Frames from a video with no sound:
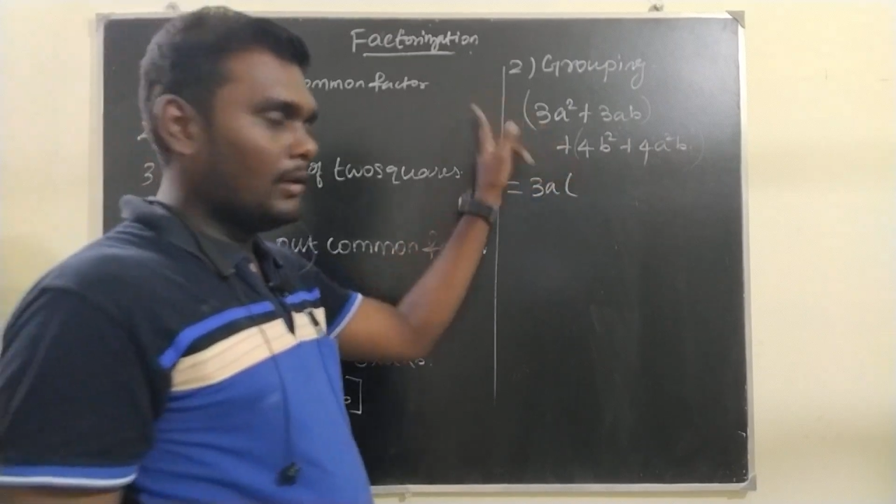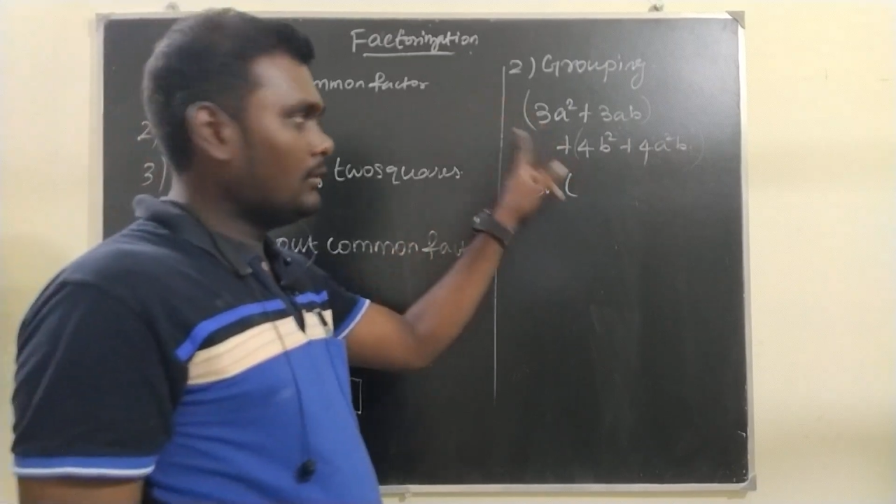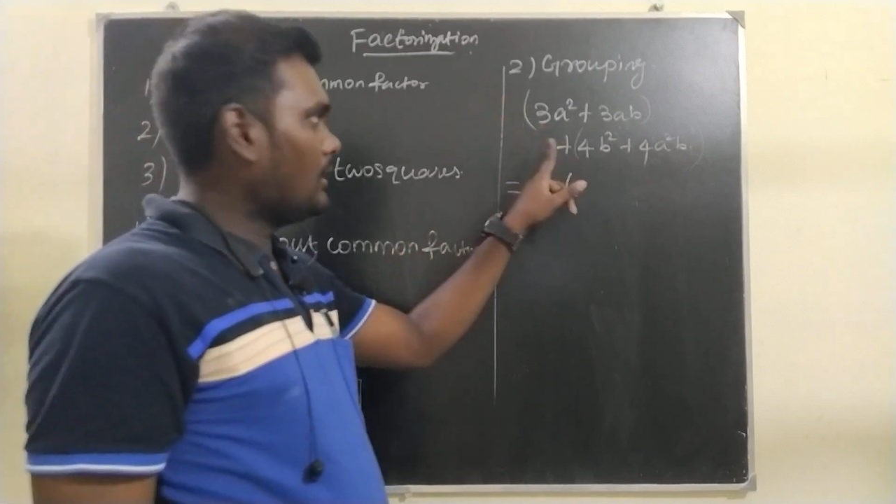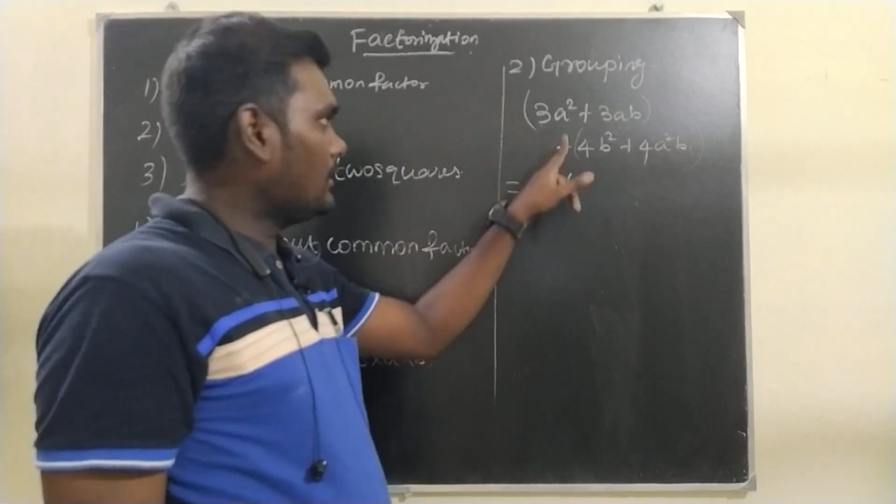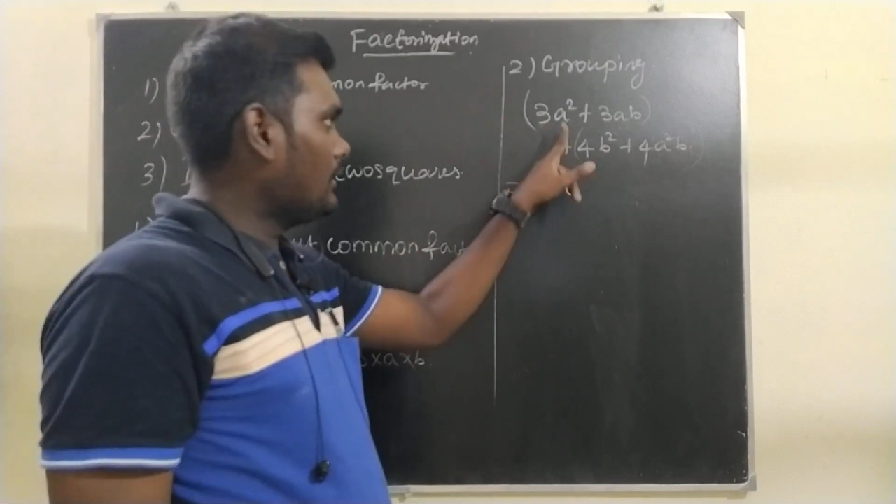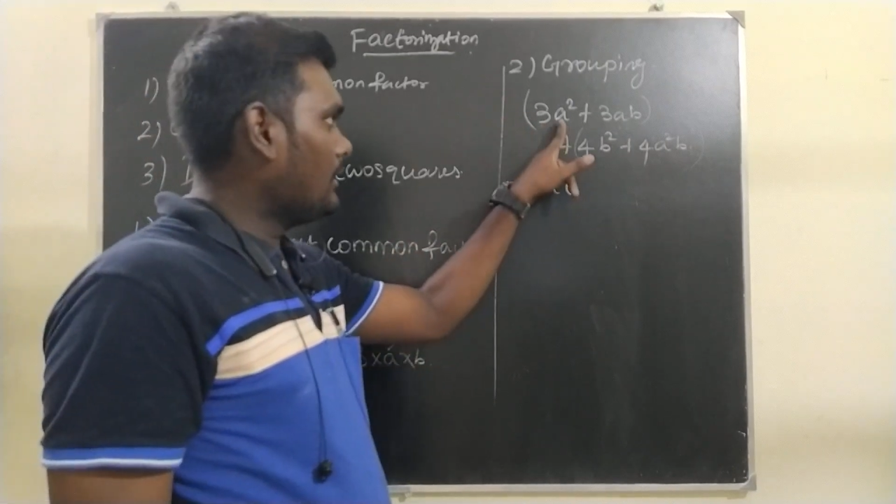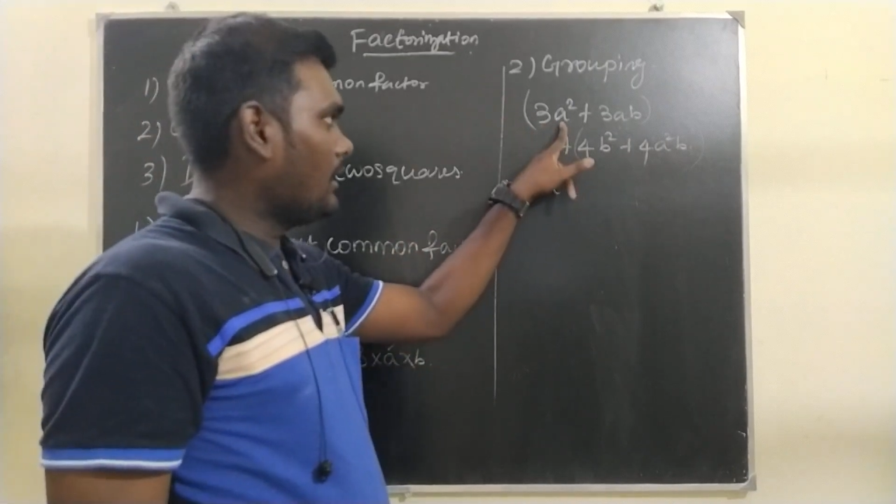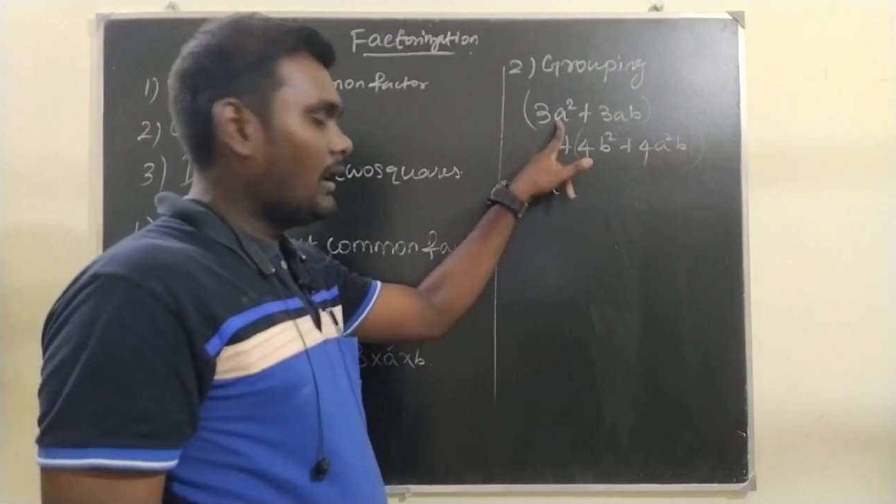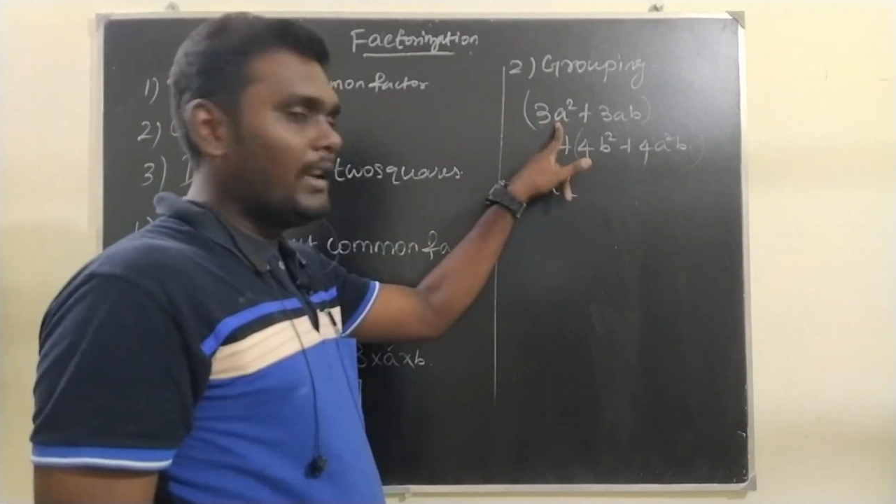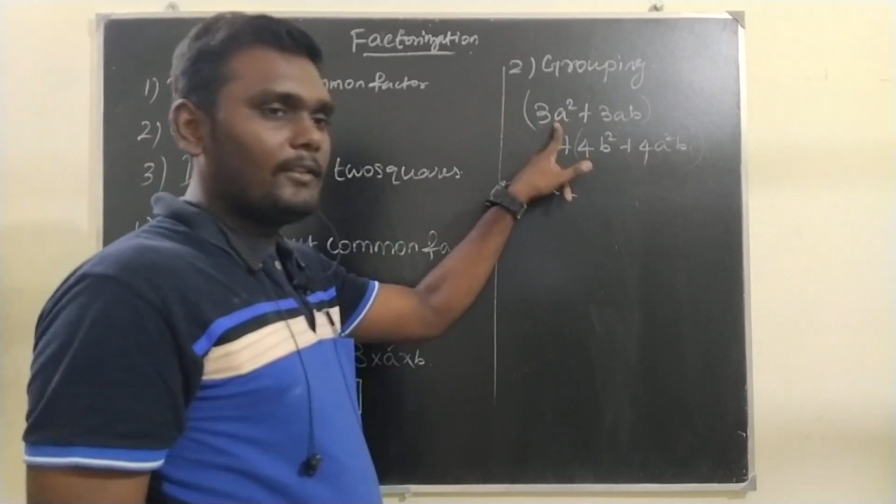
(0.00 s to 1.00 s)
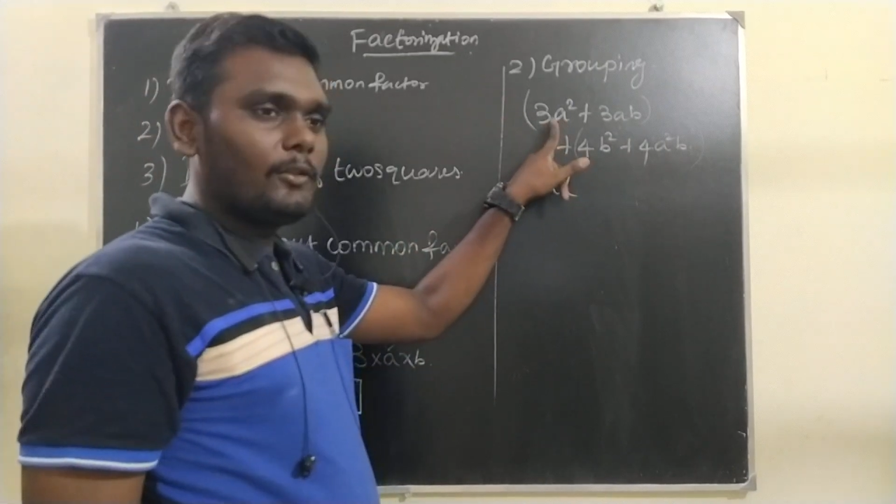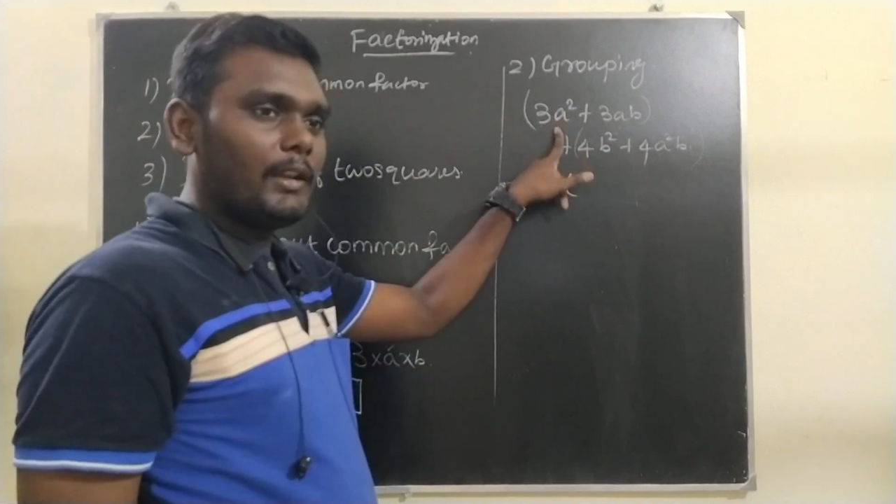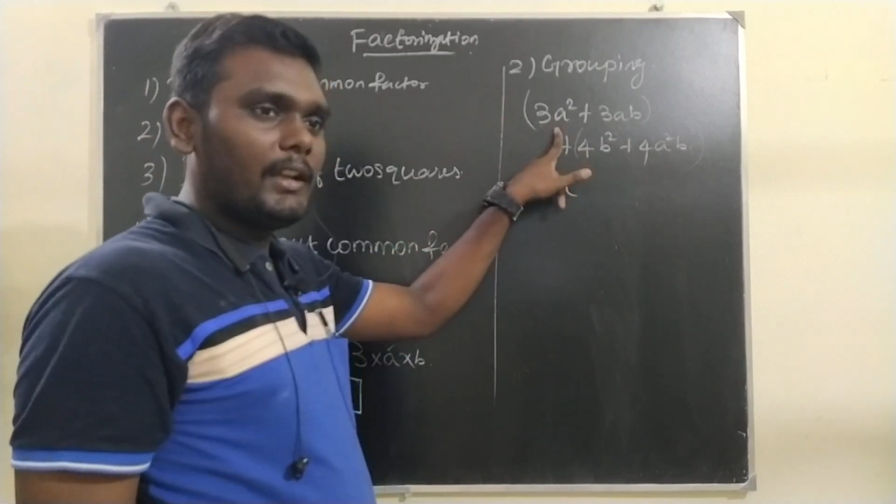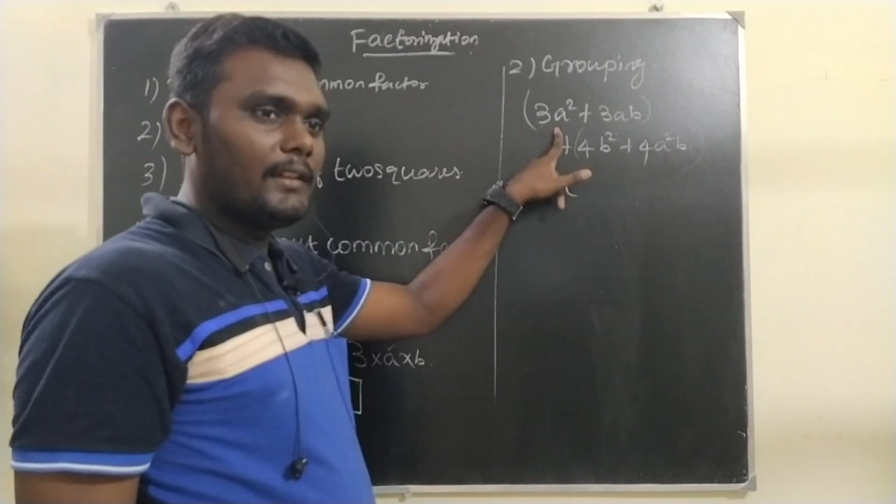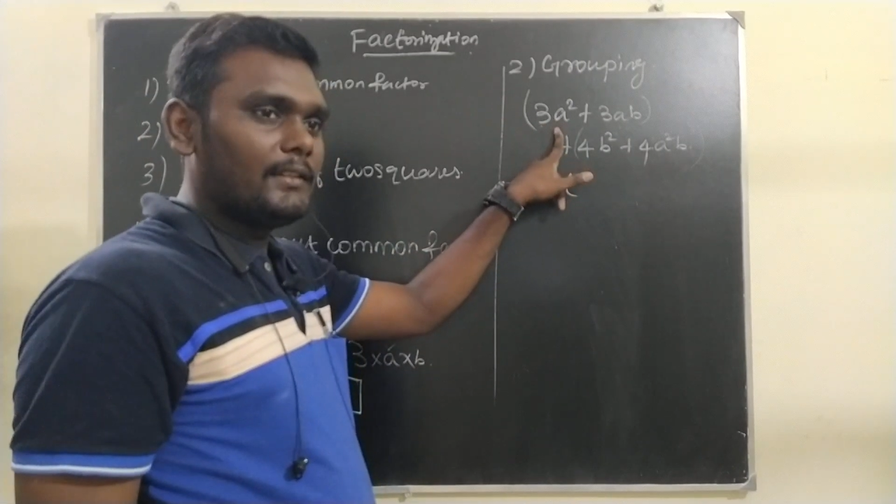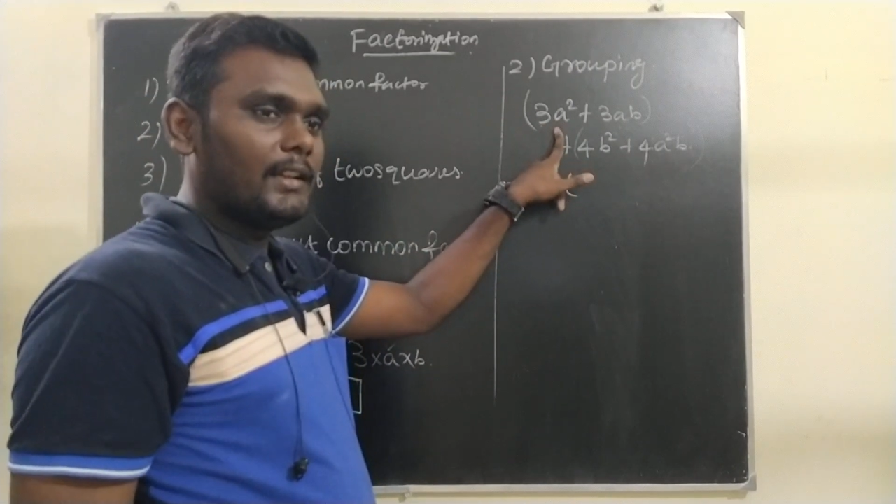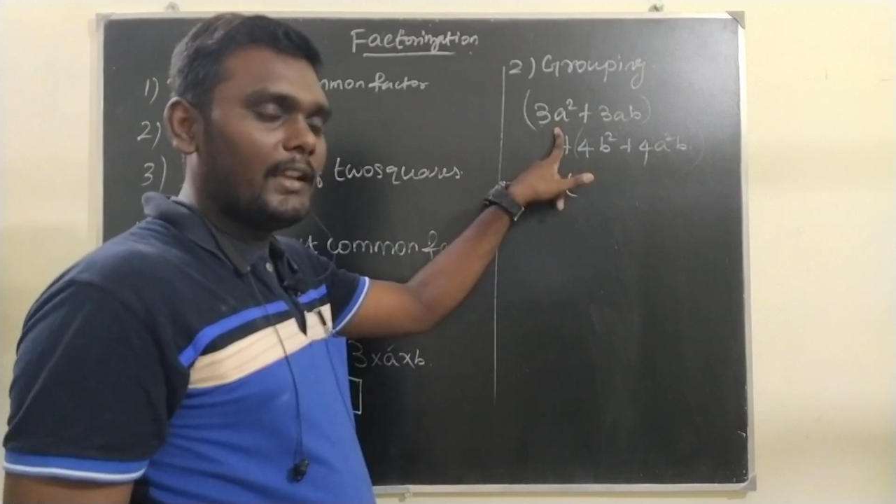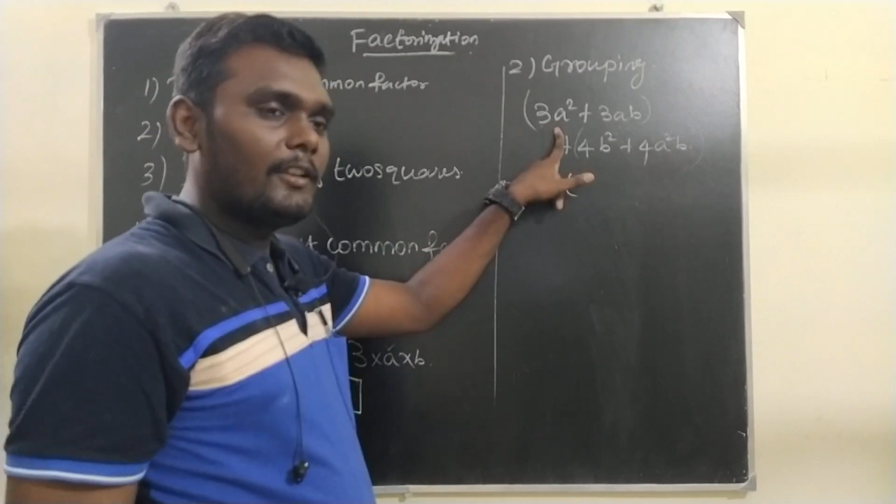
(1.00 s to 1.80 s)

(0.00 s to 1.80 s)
out, a square is there.